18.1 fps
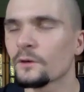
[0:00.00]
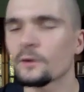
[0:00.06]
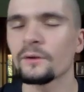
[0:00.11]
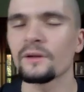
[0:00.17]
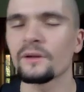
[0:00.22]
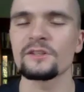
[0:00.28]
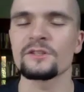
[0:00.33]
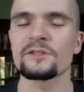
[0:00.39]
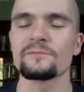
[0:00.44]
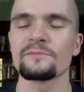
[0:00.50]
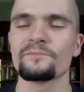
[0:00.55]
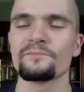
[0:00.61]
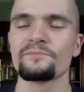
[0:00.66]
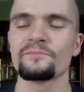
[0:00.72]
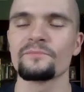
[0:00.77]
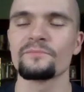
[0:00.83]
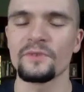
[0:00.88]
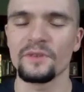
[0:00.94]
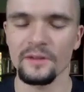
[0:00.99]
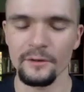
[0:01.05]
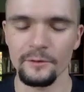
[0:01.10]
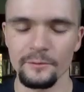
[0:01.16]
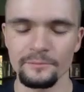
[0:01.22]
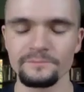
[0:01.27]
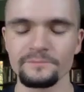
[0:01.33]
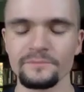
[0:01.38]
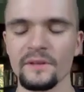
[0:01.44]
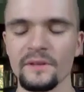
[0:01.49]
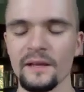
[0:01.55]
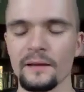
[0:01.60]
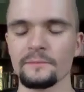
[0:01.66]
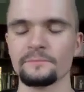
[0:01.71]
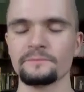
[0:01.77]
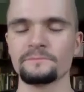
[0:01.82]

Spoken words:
courage. So yeah.